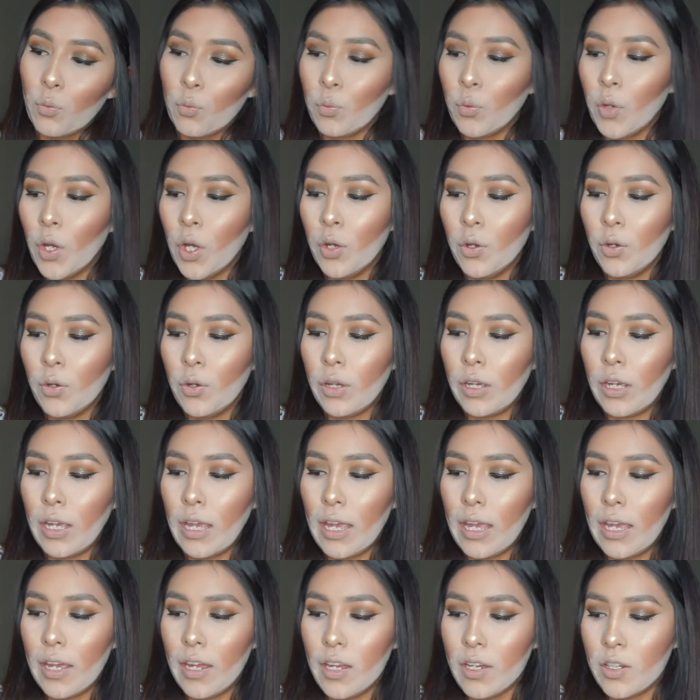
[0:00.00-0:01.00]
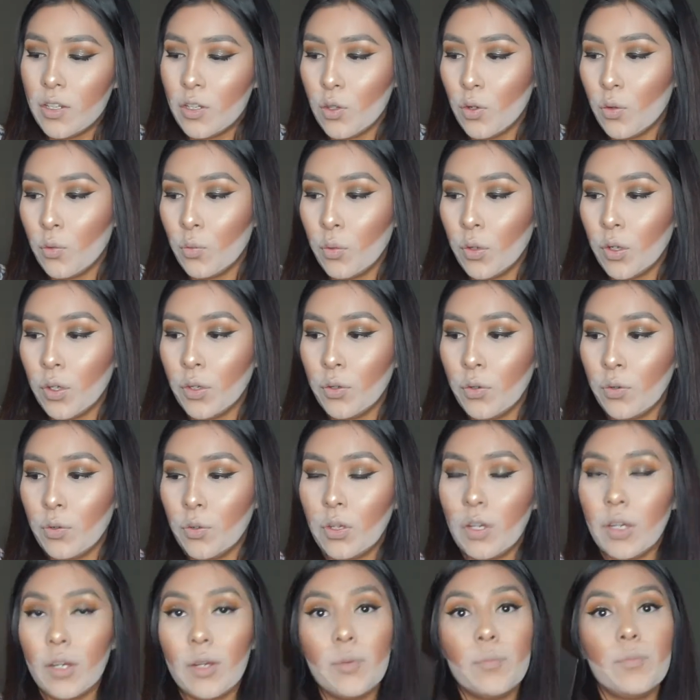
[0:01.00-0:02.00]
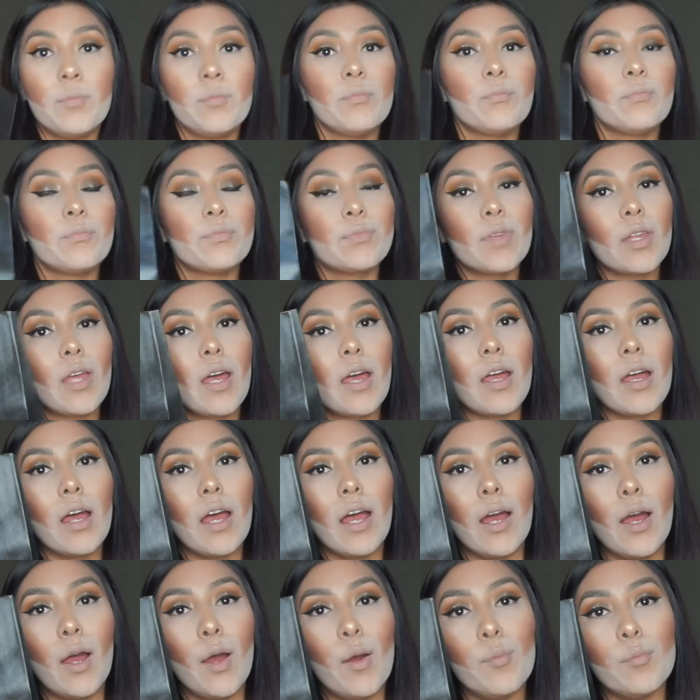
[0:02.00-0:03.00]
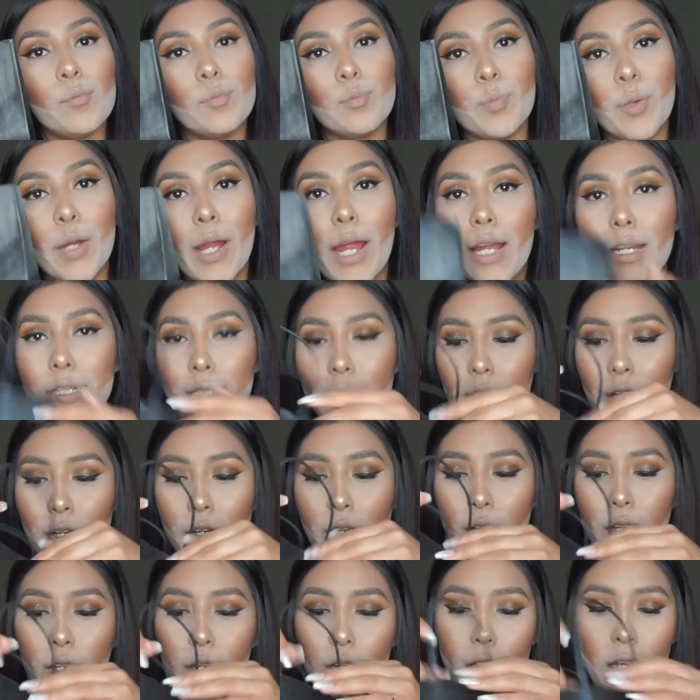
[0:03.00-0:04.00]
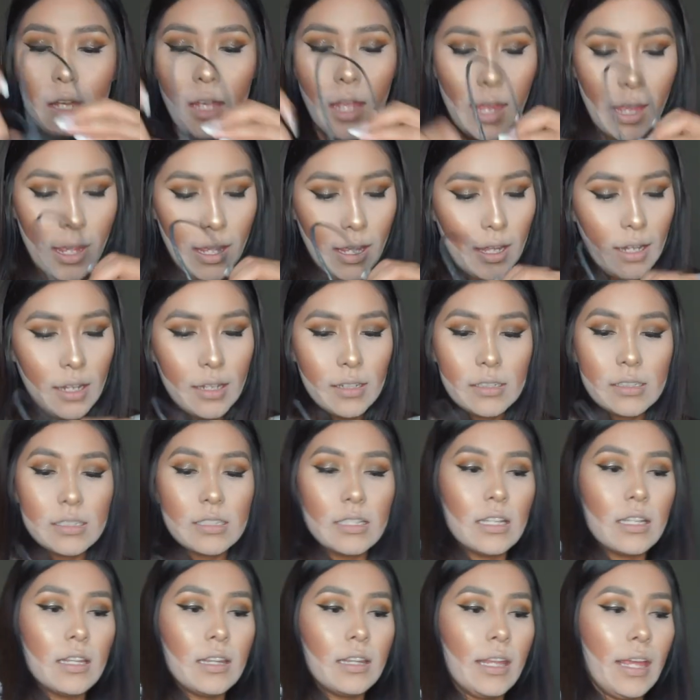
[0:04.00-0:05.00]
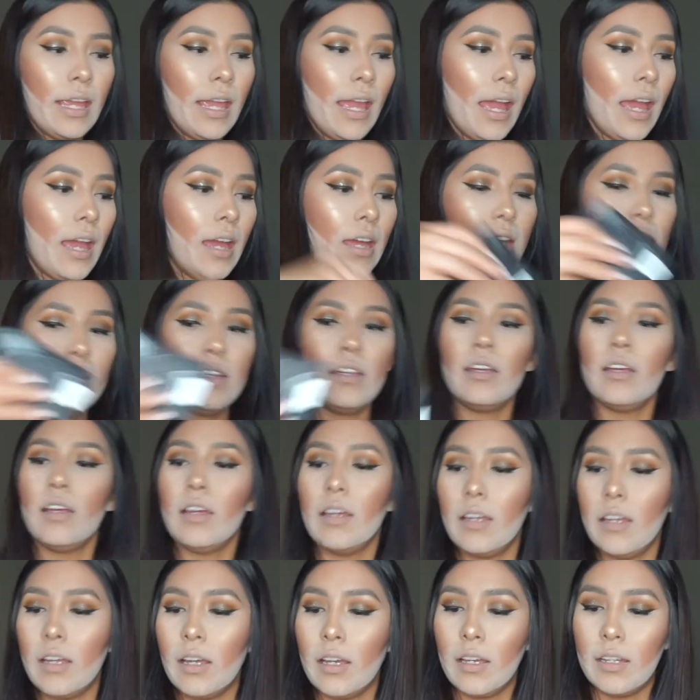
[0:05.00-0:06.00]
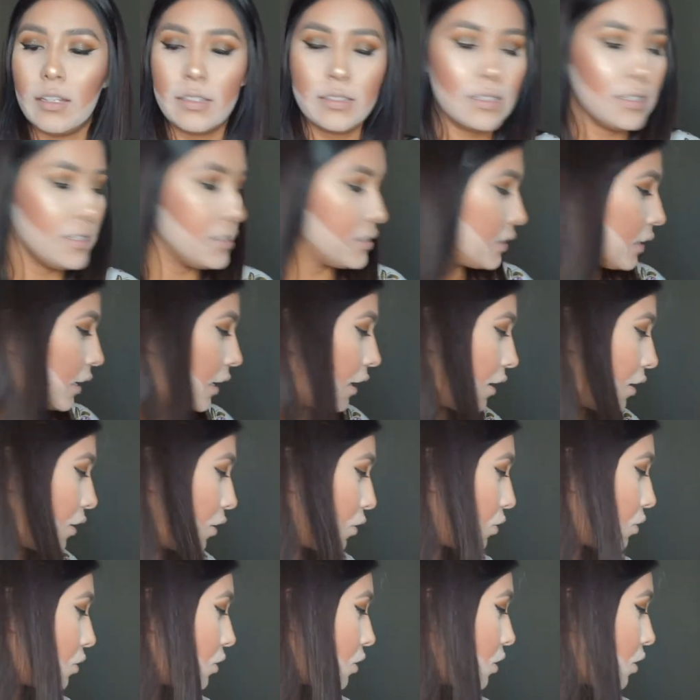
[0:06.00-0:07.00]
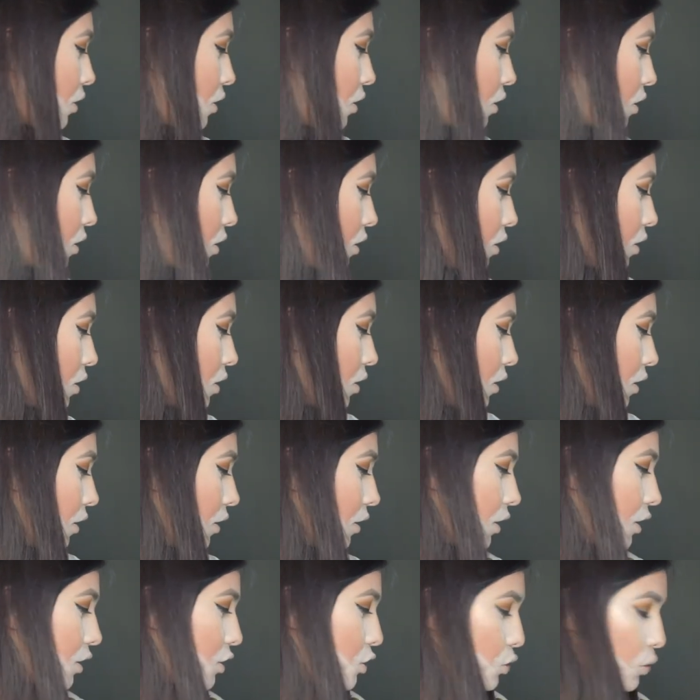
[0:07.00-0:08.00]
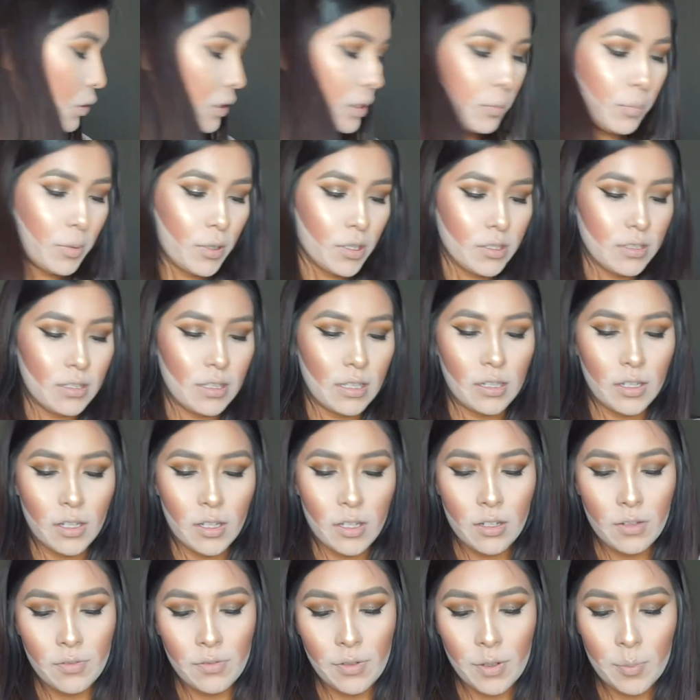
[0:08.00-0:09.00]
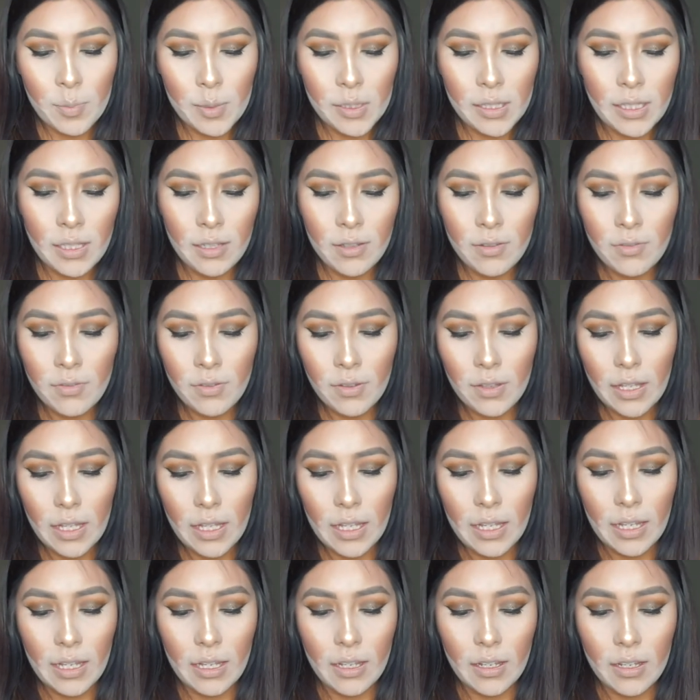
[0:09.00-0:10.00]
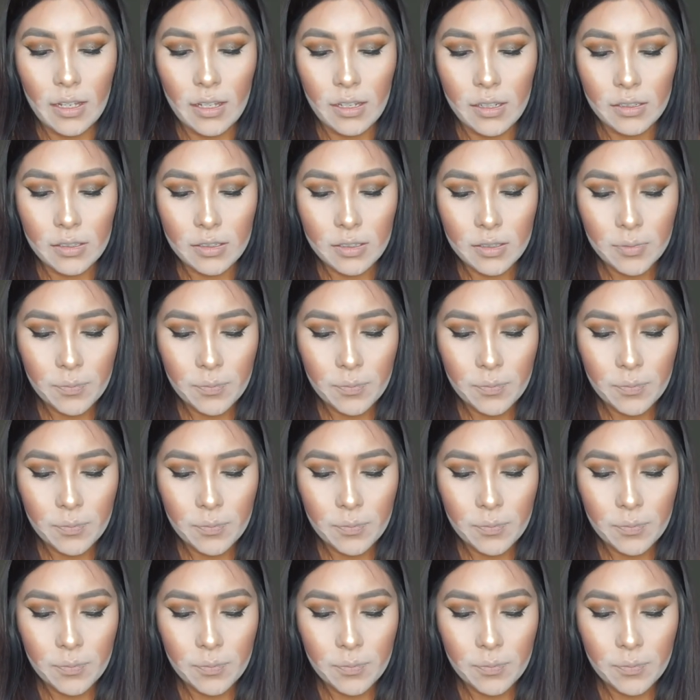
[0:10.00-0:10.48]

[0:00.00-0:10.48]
Rogue and Rogue um, brand here. And they had a discount, 20% off I believe, and